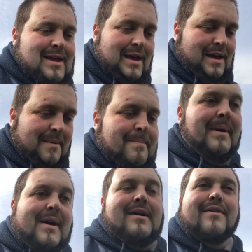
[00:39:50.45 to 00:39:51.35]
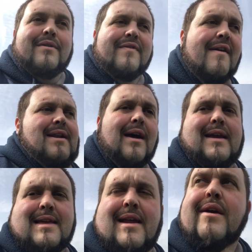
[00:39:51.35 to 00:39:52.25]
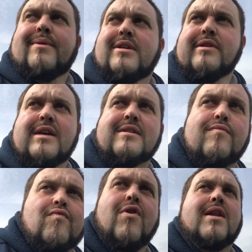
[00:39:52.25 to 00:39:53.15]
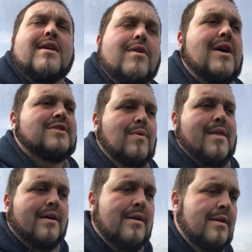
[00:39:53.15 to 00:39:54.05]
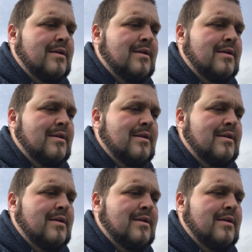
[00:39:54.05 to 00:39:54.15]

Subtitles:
But we're very lucky down here. We do get some really nice weather.